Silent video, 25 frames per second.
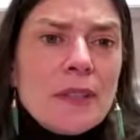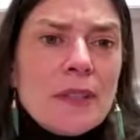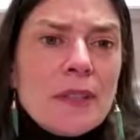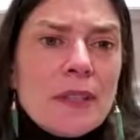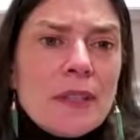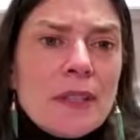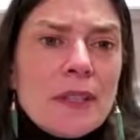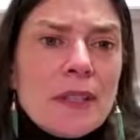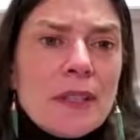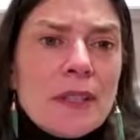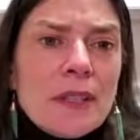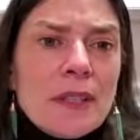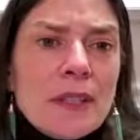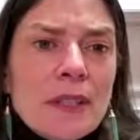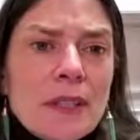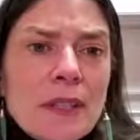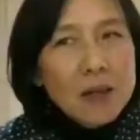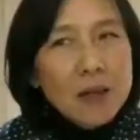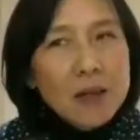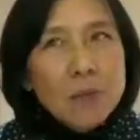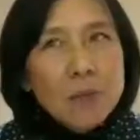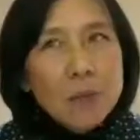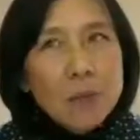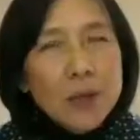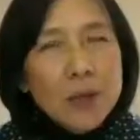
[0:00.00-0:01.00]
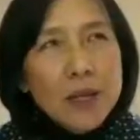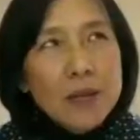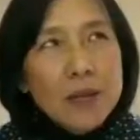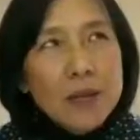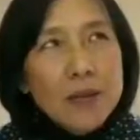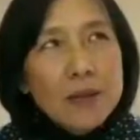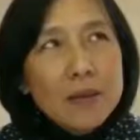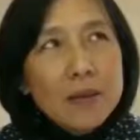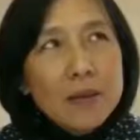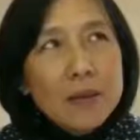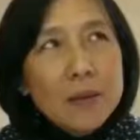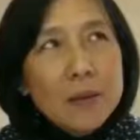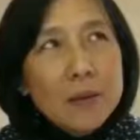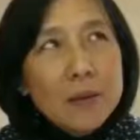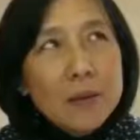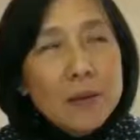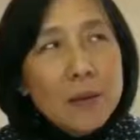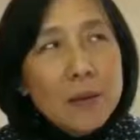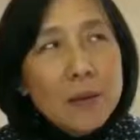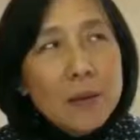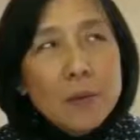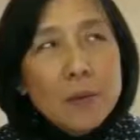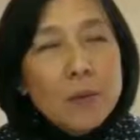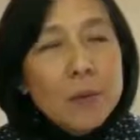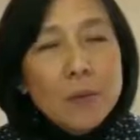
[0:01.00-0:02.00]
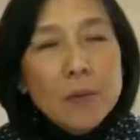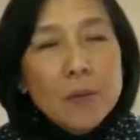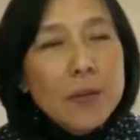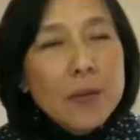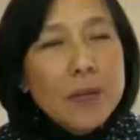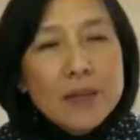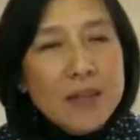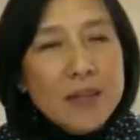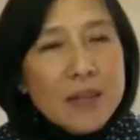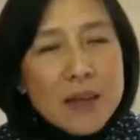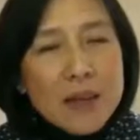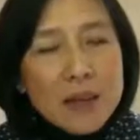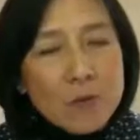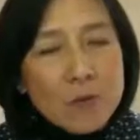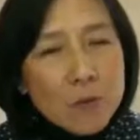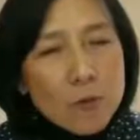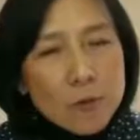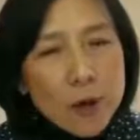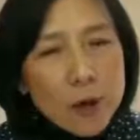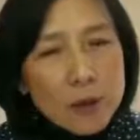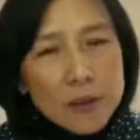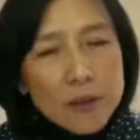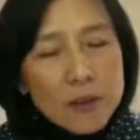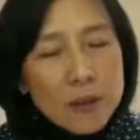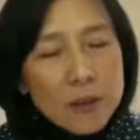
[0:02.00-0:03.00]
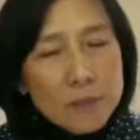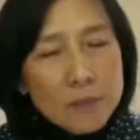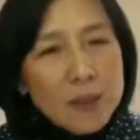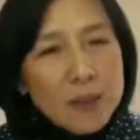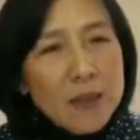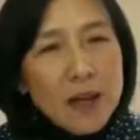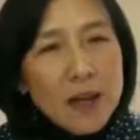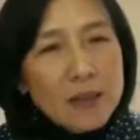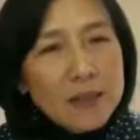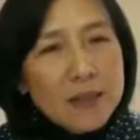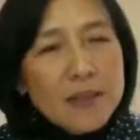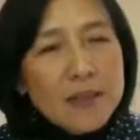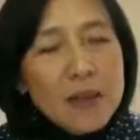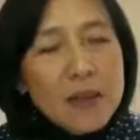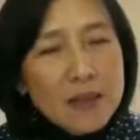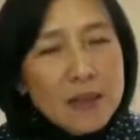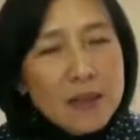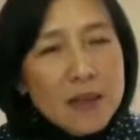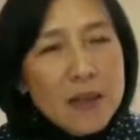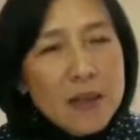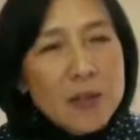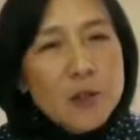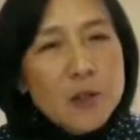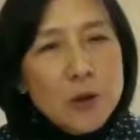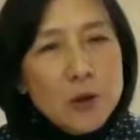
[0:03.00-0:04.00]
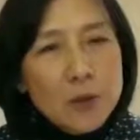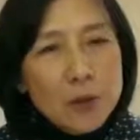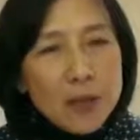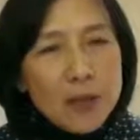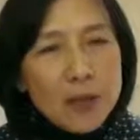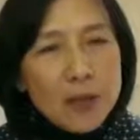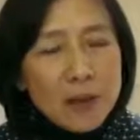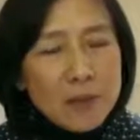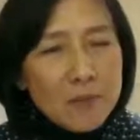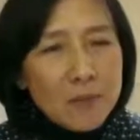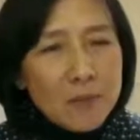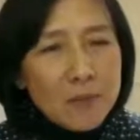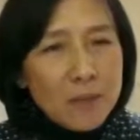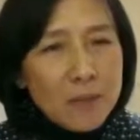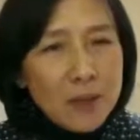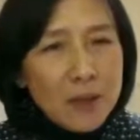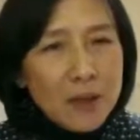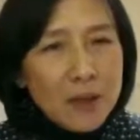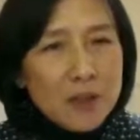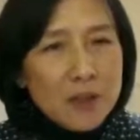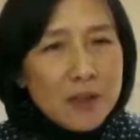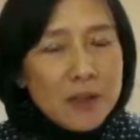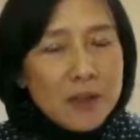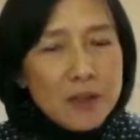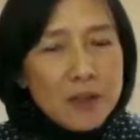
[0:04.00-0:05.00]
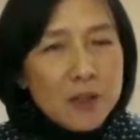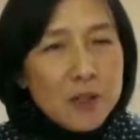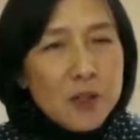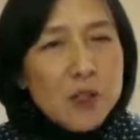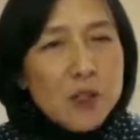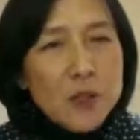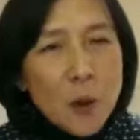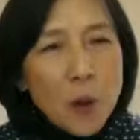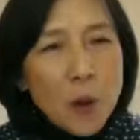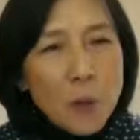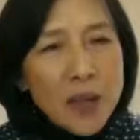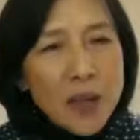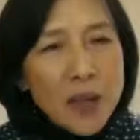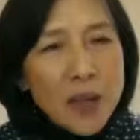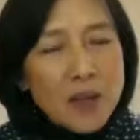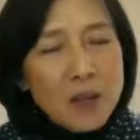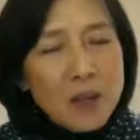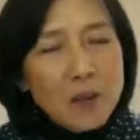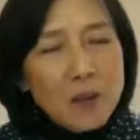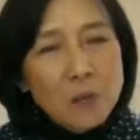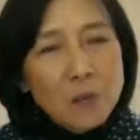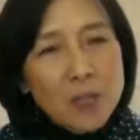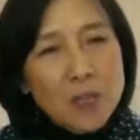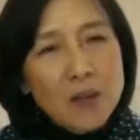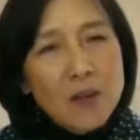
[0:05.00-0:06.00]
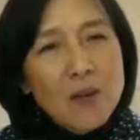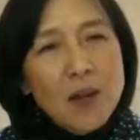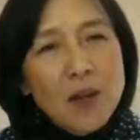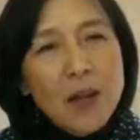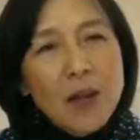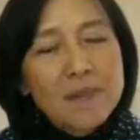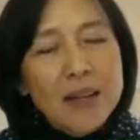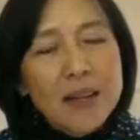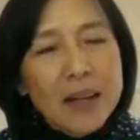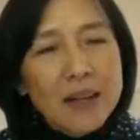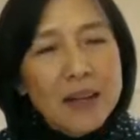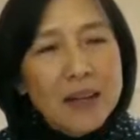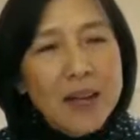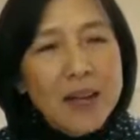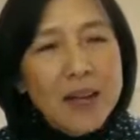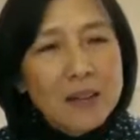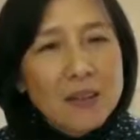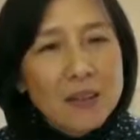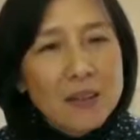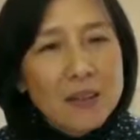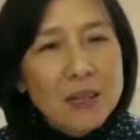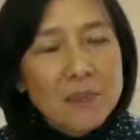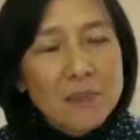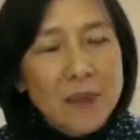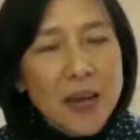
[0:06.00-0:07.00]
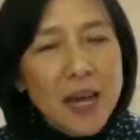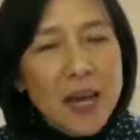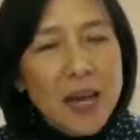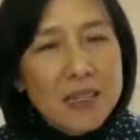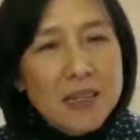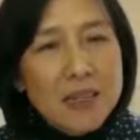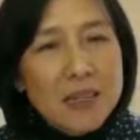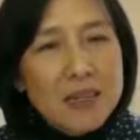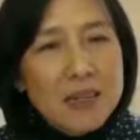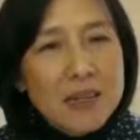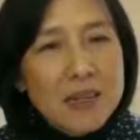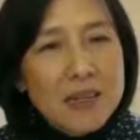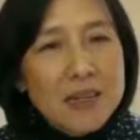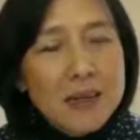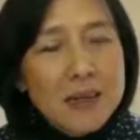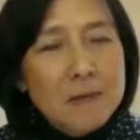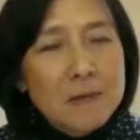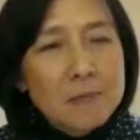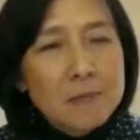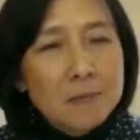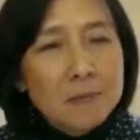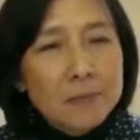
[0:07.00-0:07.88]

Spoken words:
No, we didn't grow the plugs initially because there's so many, we don't have that kind of capacity.